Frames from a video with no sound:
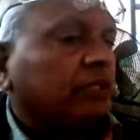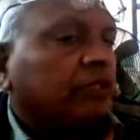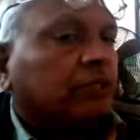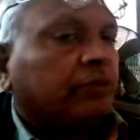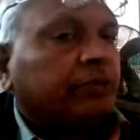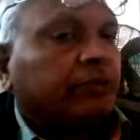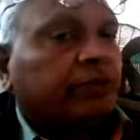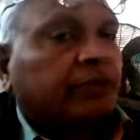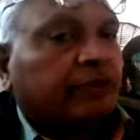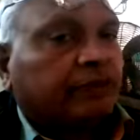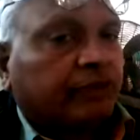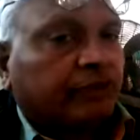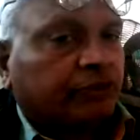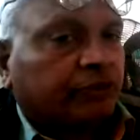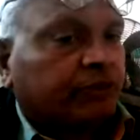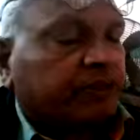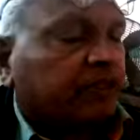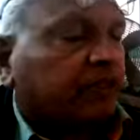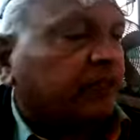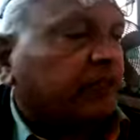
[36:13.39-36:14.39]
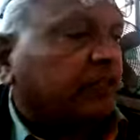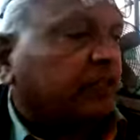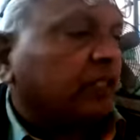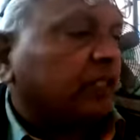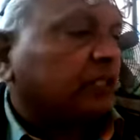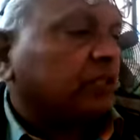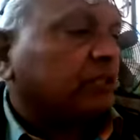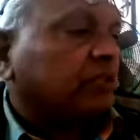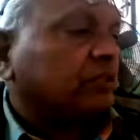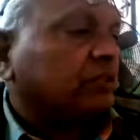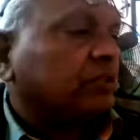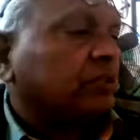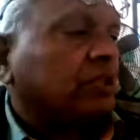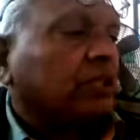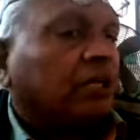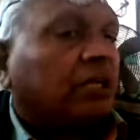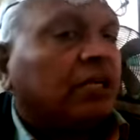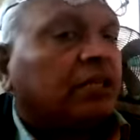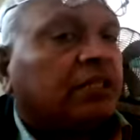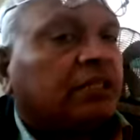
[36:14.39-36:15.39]
different type of specifications,
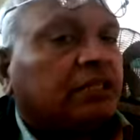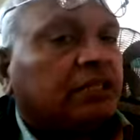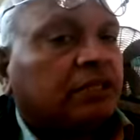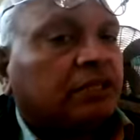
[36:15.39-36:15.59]
and